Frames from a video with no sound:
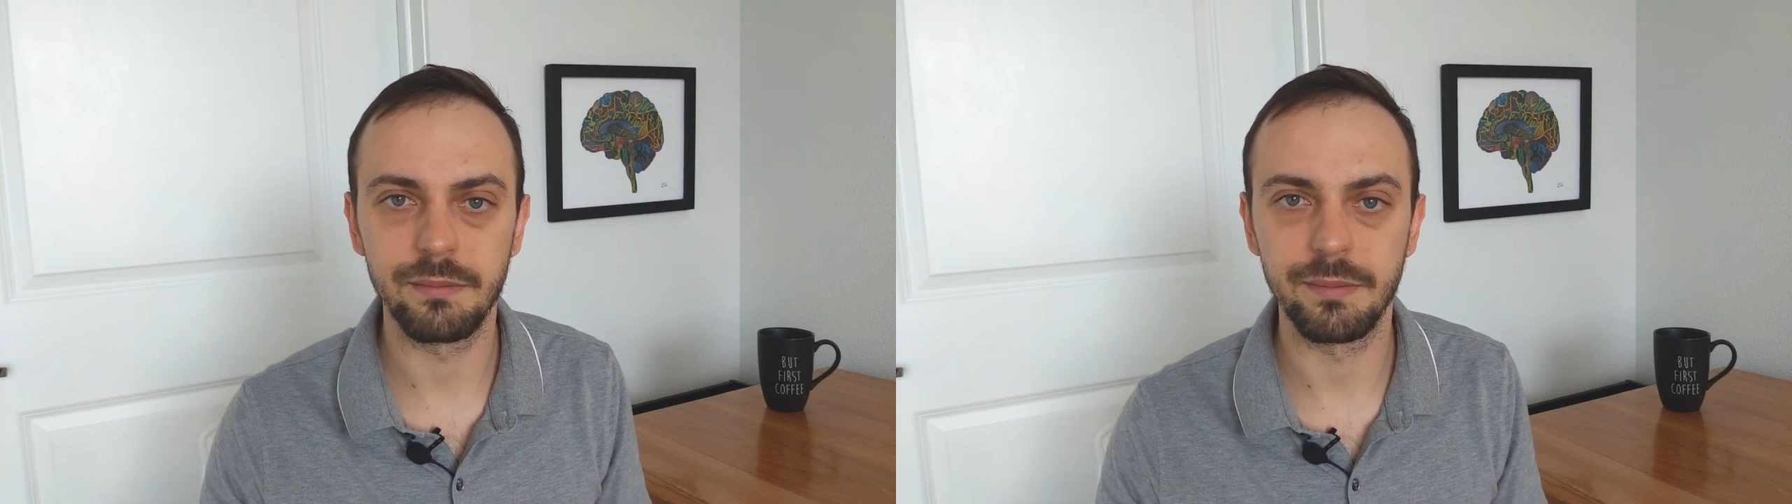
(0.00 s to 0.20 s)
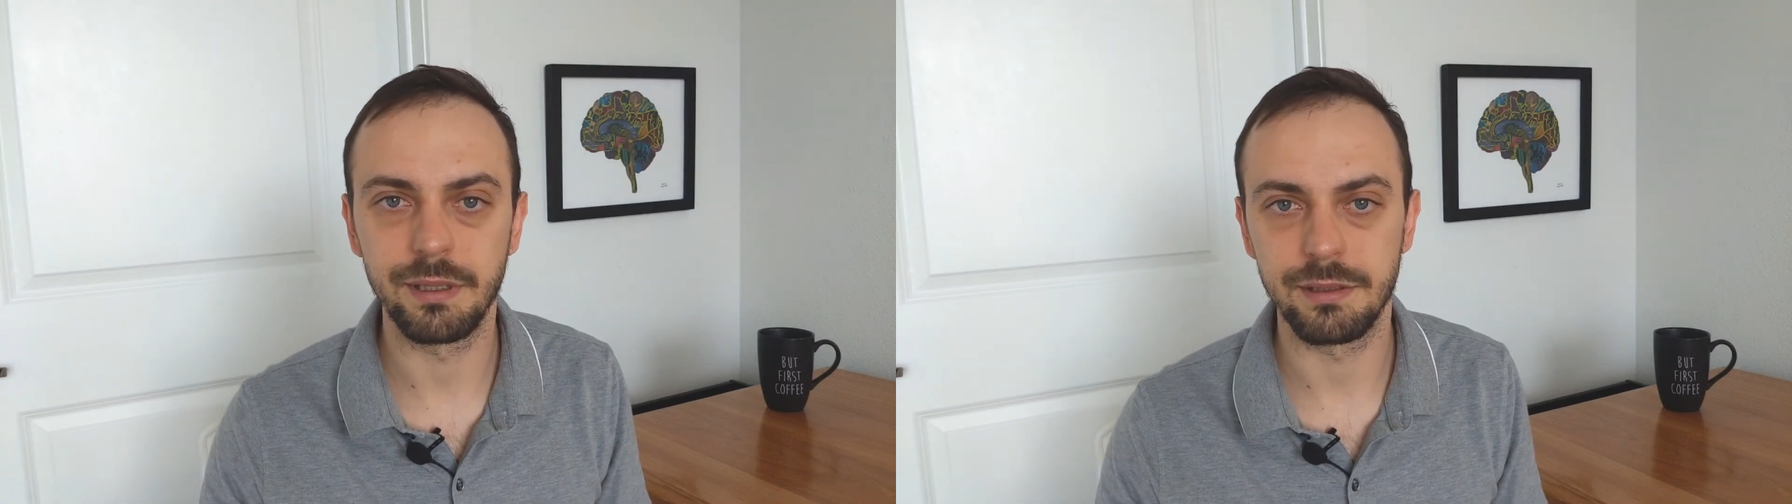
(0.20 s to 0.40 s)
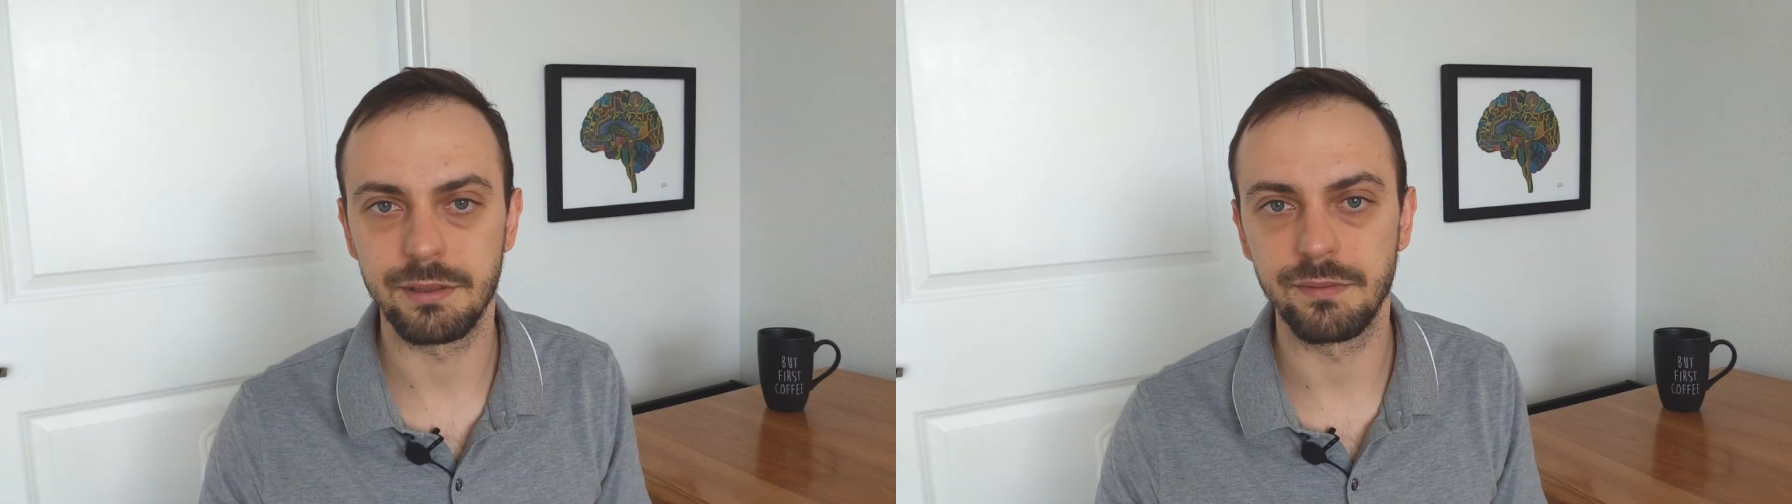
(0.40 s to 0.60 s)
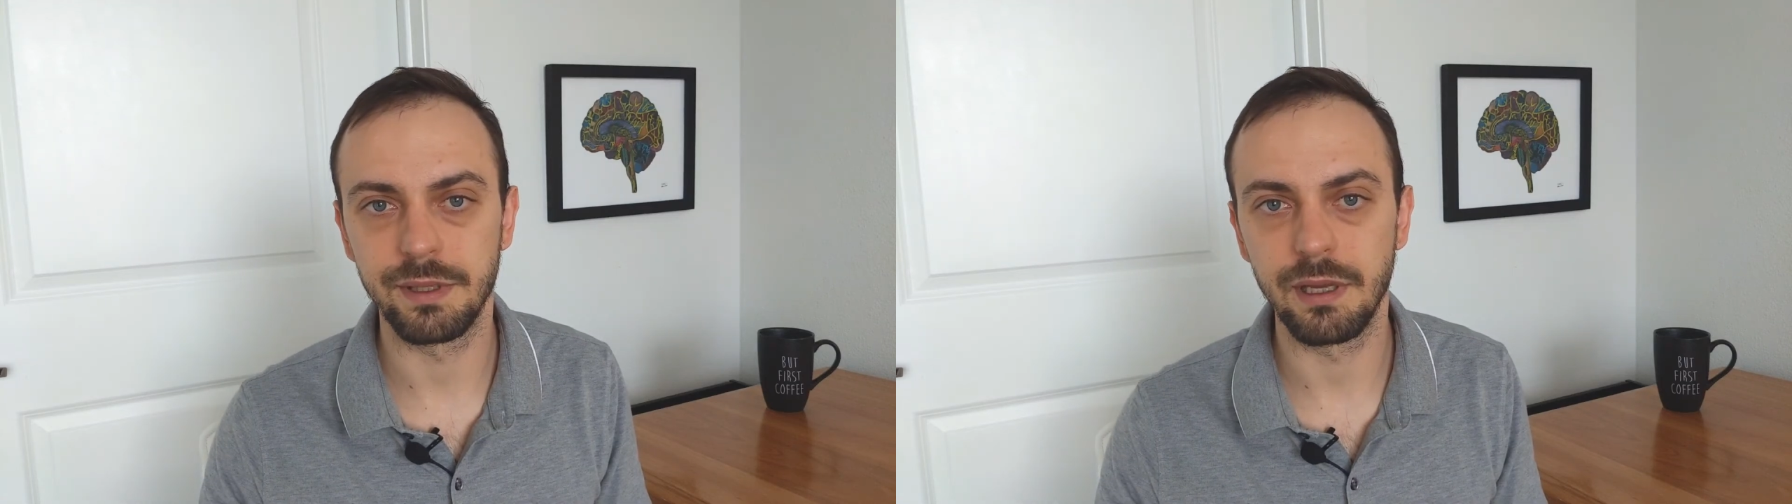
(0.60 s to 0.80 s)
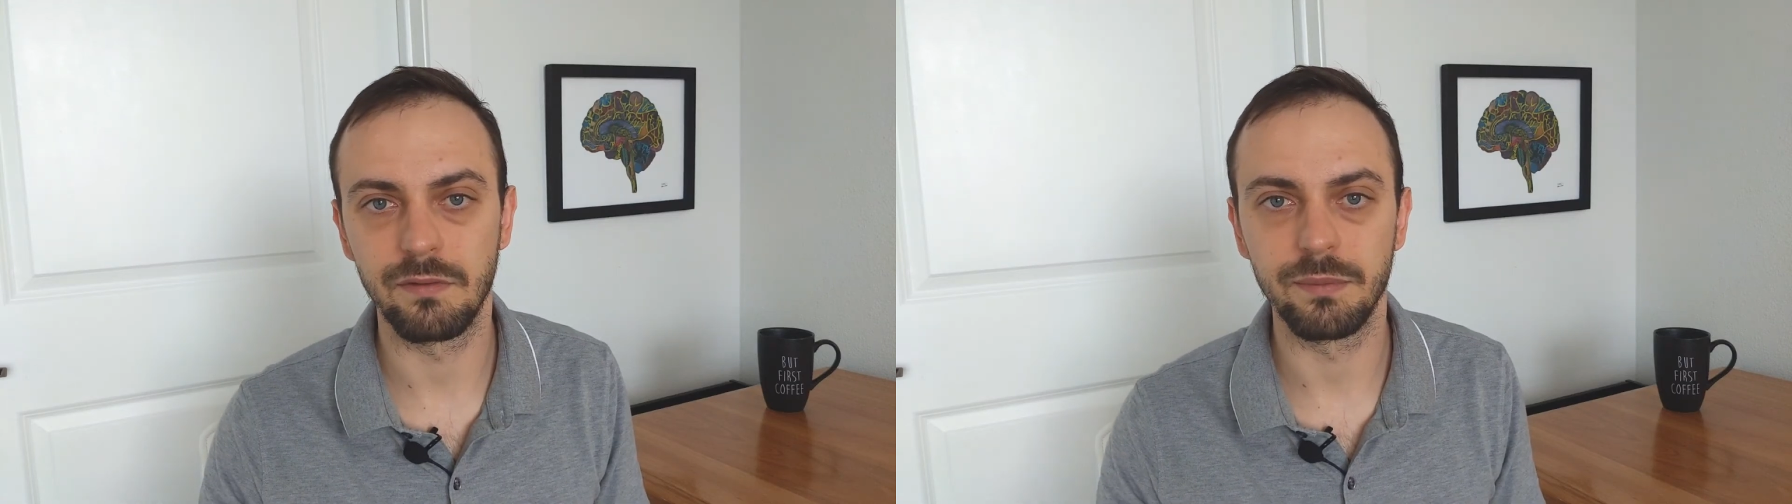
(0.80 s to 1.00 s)
because of the
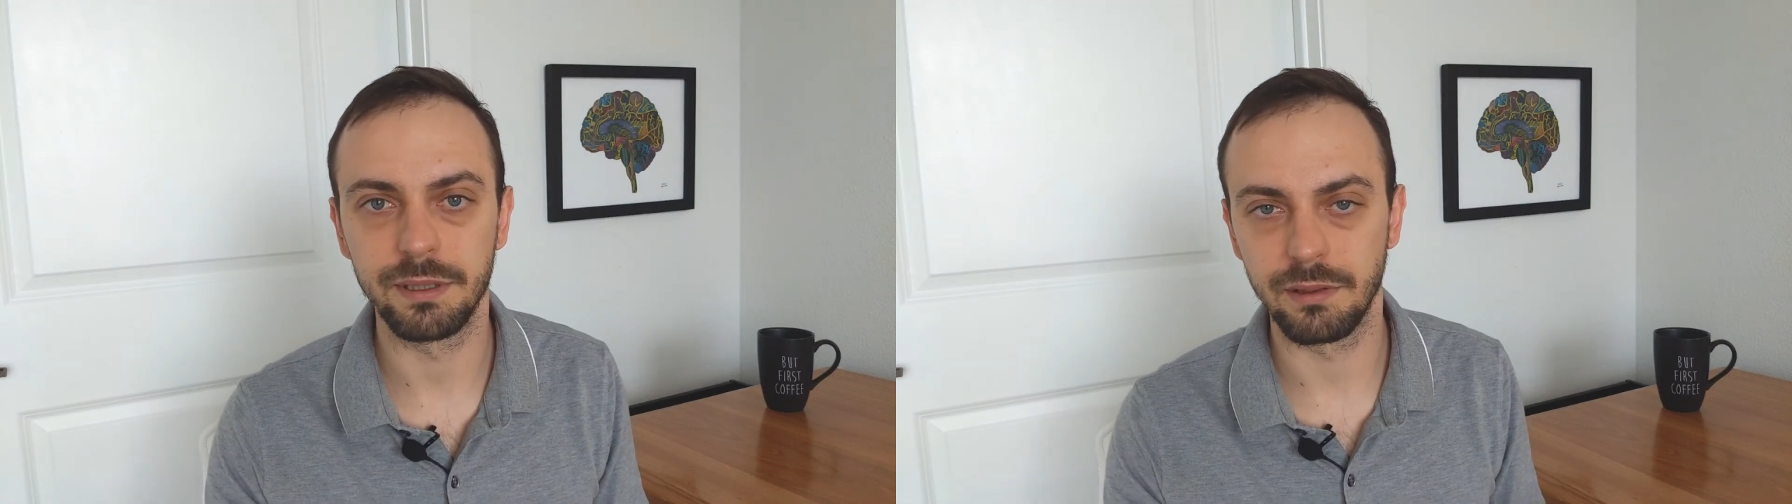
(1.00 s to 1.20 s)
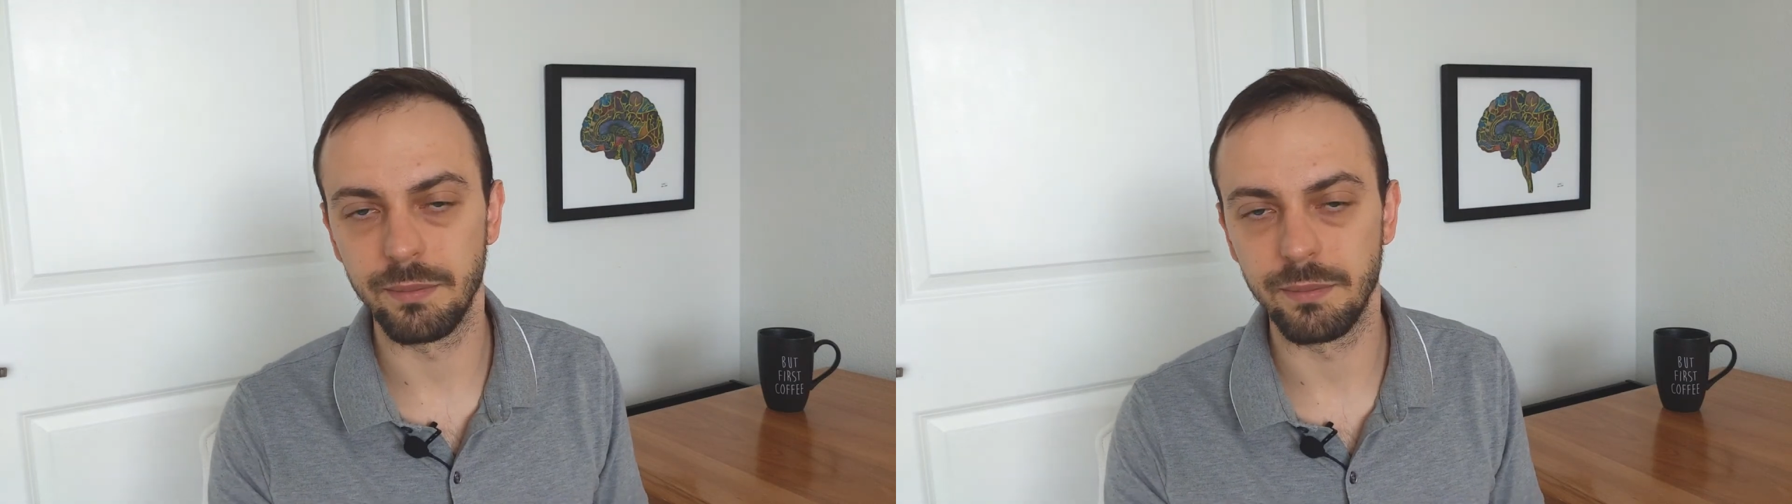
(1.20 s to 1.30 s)
governmental